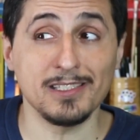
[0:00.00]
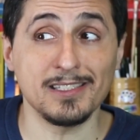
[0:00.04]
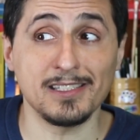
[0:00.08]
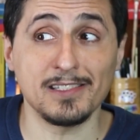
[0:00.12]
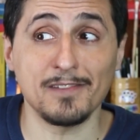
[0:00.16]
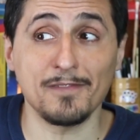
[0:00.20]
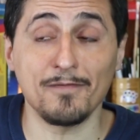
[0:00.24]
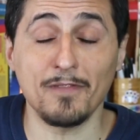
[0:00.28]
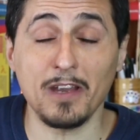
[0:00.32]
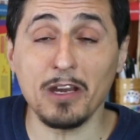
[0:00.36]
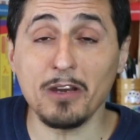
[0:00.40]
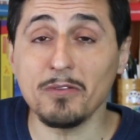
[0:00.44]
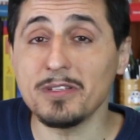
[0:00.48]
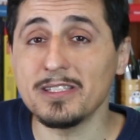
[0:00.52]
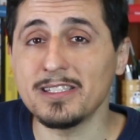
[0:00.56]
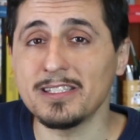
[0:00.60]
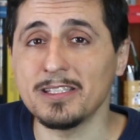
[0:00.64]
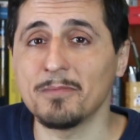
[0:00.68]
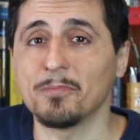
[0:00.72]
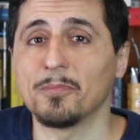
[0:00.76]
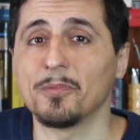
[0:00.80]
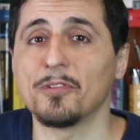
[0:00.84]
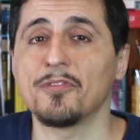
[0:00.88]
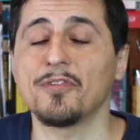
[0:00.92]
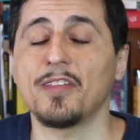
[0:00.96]
It's a very
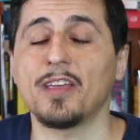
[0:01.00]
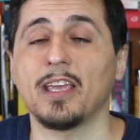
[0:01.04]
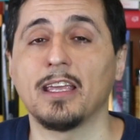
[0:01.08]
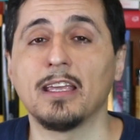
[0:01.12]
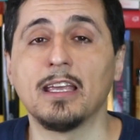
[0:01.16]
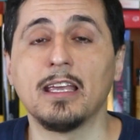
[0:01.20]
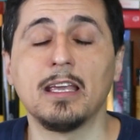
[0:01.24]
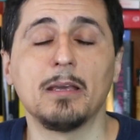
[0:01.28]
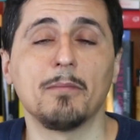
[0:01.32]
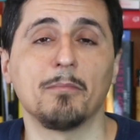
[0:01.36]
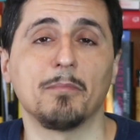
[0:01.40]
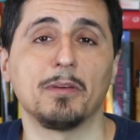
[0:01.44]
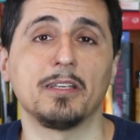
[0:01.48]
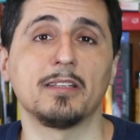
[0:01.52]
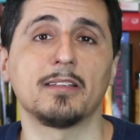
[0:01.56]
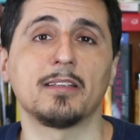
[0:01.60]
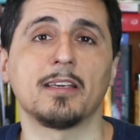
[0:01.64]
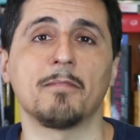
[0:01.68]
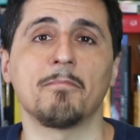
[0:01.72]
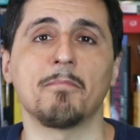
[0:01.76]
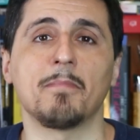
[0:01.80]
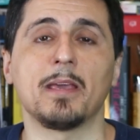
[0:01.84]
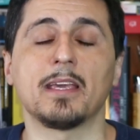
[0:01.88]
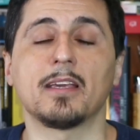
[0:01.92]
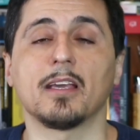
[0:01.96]
simple thing, but it
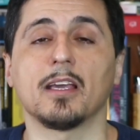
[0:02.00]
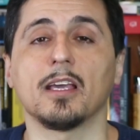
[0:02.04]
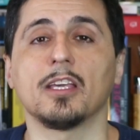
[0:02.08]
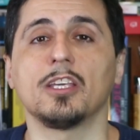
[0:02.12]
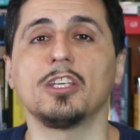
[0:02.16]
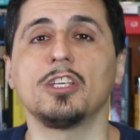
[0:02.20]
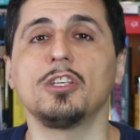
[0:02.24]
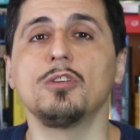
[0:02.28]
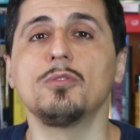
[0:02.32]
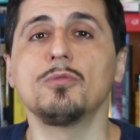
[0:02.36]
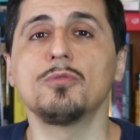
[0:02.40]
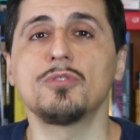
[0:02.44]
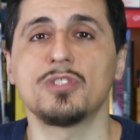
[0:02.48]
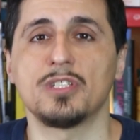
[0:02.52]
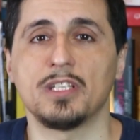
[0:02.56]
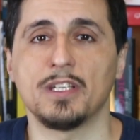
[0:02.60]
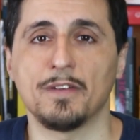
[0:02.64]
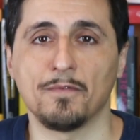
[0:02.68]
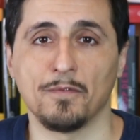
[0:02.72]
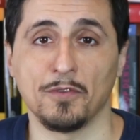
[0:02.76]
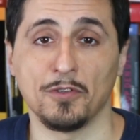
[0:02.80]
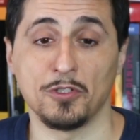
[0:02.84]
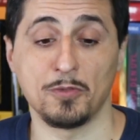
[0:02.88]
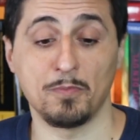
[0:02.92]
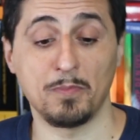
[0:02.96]
can make a huge
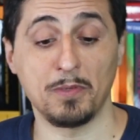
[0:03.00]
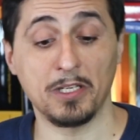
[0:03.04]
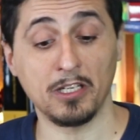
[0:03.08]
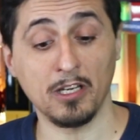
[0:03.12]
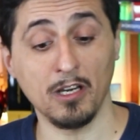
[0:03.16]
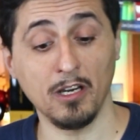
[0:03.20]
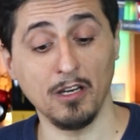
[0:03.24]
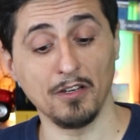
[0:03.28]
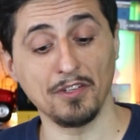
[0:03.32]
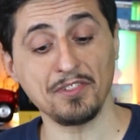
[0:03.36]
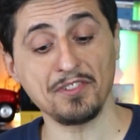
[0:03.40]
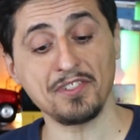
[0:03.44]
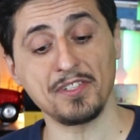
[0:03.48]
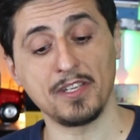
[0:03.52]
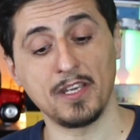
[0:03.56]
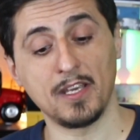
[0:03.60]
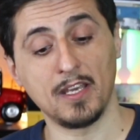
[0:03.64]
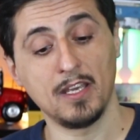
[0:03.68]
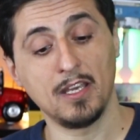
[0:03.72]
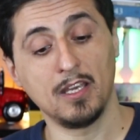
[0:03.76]
difference because